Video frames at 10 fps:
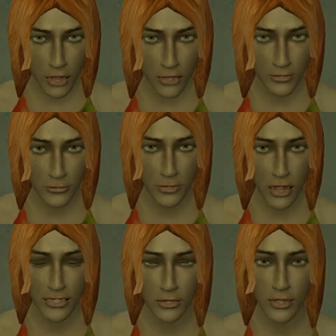my fault.
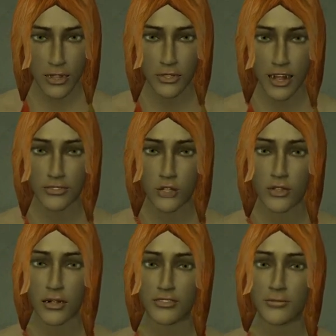I couldn't
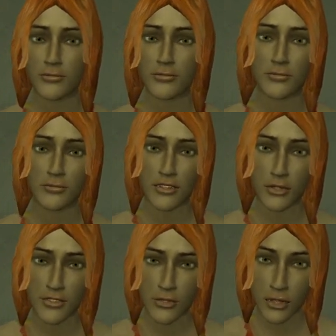control it.
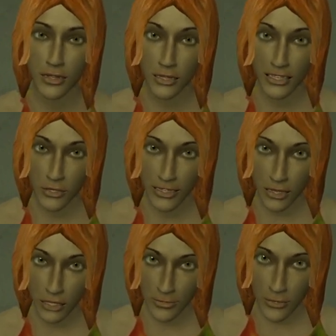I've never done
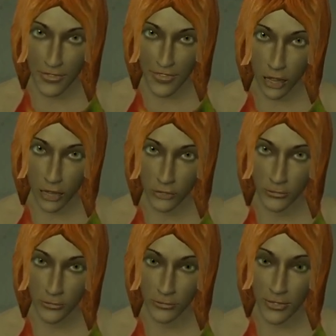anything like this before.
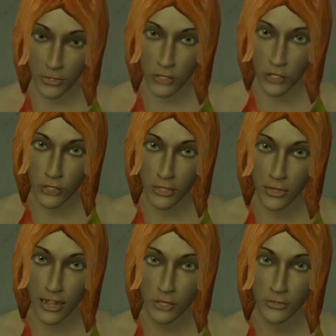I'm
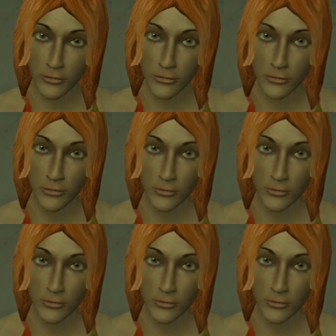no killer.